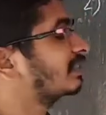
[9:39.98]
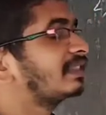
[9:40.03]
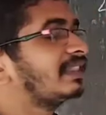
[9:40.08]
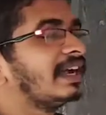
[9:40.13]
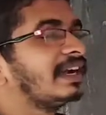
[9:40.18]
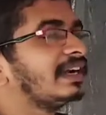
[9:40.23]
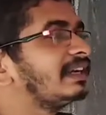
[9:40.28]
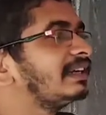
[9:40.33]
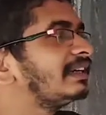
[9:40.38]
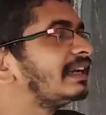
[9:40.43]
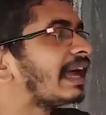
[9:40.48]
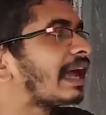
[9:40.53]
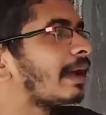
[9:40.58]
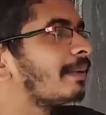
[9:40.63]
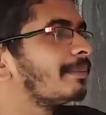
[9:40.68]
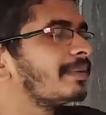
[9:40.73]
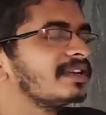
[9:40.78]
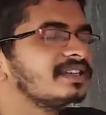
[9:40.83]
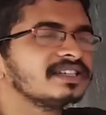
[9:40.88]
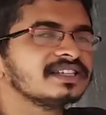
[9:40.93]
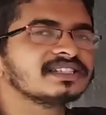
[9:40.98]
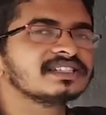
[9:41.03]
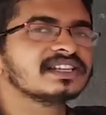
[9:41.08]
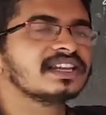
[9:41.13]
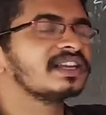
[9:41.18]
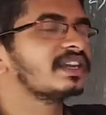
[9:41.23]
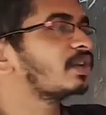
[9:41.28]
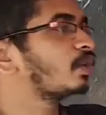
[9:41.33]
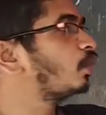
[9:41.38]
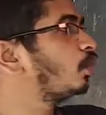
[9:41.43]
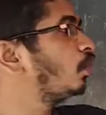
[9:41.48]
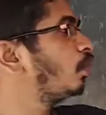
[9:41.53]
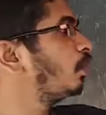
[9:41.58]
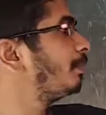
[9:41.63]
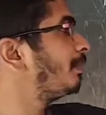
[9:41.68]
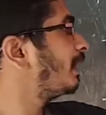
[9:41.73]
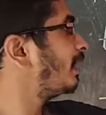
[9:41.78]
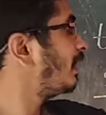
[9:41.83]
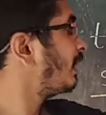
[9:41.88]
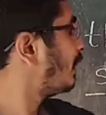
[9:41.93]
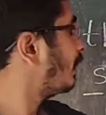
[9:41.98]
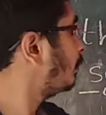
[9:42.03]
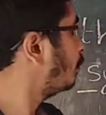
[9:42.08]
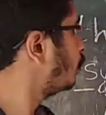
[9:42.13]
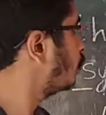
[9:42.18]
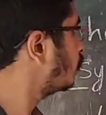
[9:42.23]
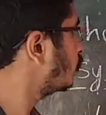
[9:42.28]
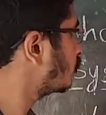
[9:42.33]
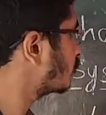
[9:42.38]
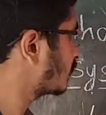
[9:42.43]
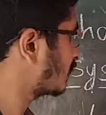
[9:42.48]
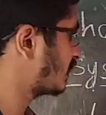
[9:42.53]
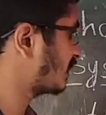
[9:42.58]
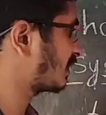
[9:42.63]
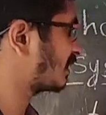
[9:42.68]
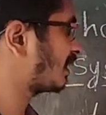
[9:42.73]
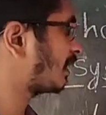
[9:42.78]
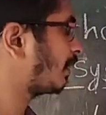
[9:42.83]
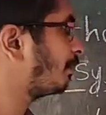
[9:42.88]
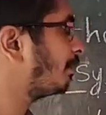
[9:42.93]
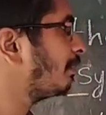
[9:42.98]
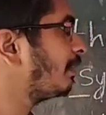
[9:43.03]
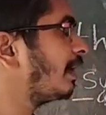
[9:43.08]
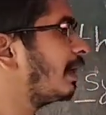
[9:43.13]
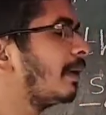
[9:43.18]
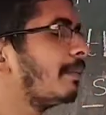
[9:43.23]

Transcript: that damages a human immune system,